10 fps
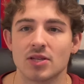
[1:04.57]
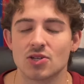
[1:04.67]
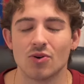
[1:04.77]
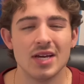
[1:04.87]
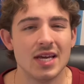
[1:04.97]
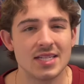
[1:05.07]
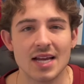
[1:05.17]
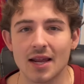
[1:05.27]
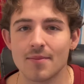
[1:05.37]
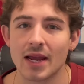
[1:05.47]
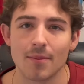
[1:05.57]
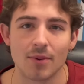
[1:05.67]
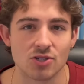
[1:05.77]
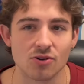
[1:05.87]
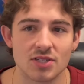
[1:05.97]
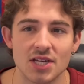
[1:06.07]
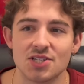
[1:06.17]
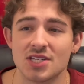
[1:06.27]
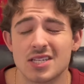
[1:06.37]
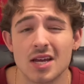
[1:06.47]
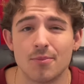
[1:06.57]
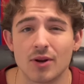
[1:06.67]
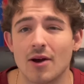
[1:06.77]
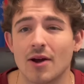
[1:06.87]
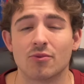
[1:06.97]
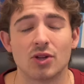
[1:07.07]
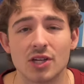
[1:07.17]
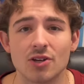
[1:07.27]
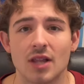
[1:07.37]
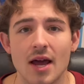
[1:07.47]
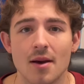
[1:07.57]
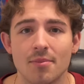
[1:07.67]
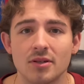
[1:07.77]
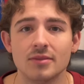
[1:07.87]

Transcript: So he's not going to make a bunch of rotations. He's going to put out a really good lineup.